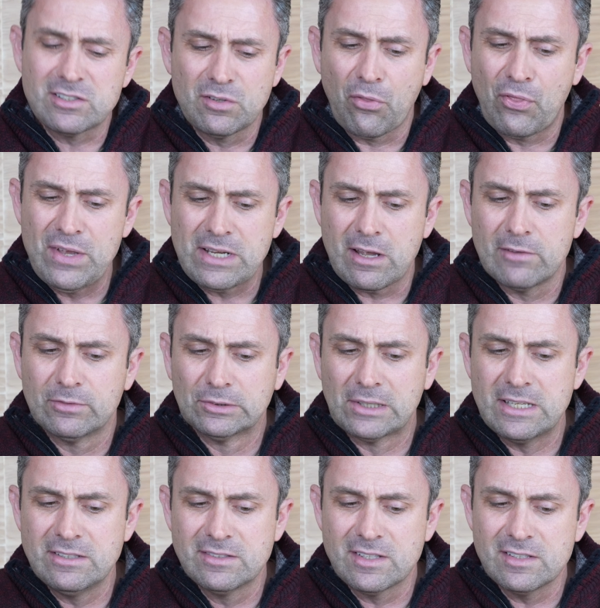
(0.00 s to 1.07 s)
to think of
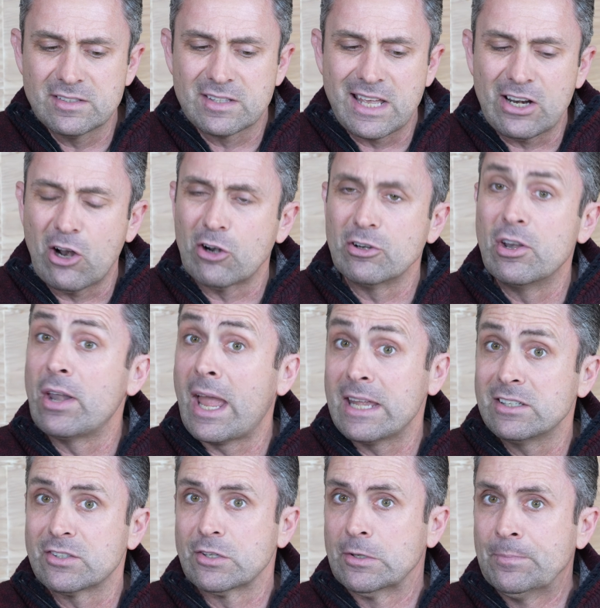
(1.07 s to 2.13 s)
lenses that are
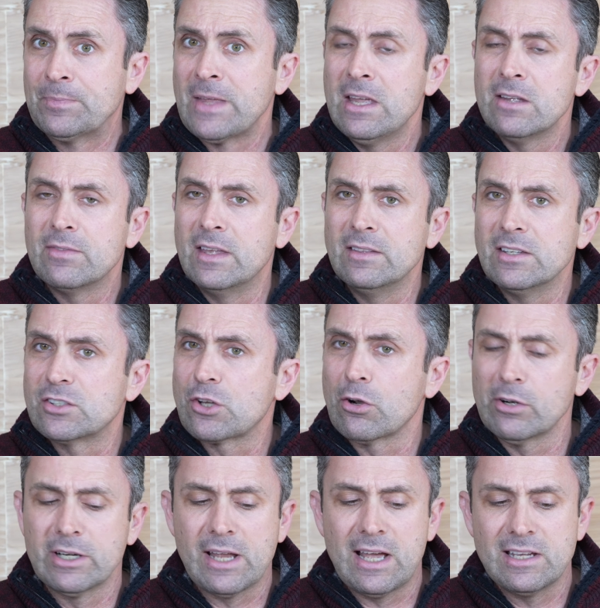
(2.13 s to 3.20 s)
nicer than these
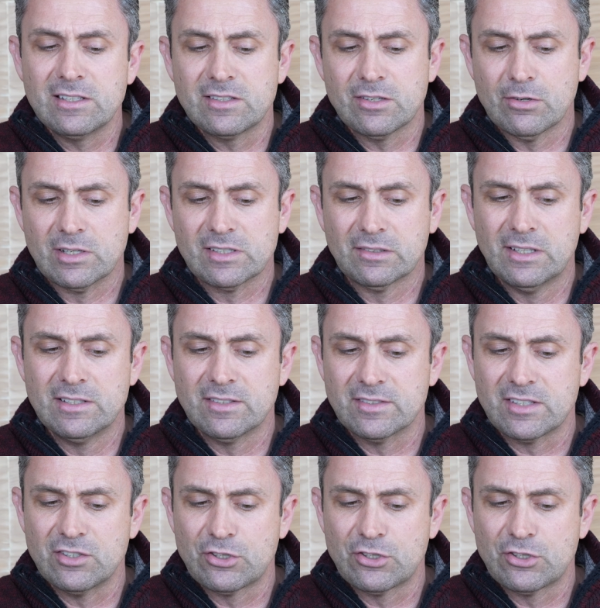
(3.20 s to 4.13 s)
current iSeries lenses. In